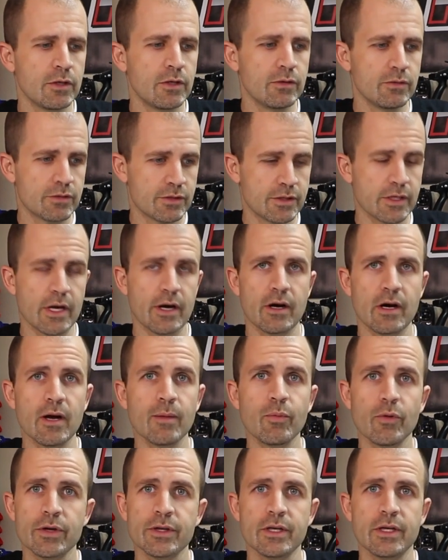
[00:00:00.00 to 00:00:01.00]
you set it
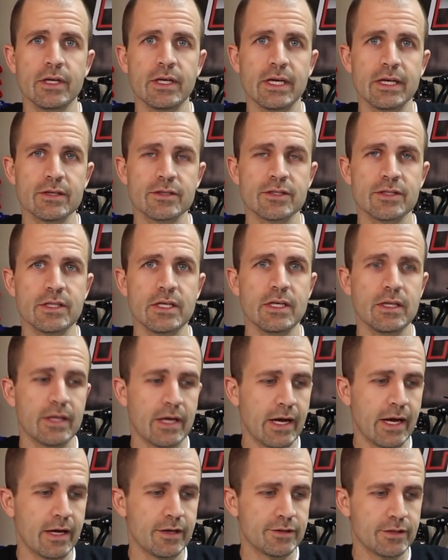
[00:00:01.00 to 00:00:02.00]
up with an ESC
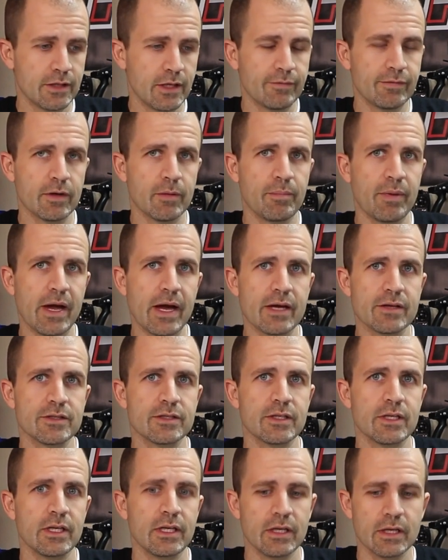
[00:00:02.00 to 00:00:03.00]
that has enough
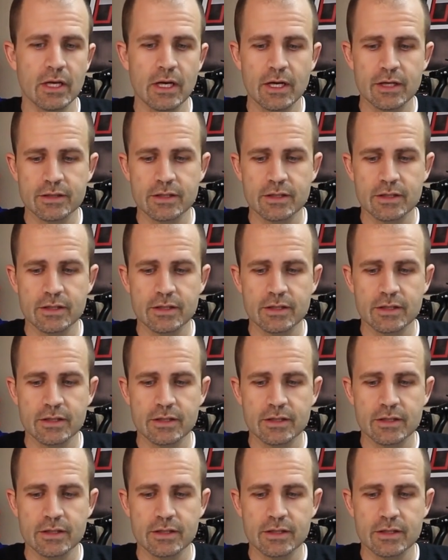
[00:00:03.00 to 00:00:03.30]
capacity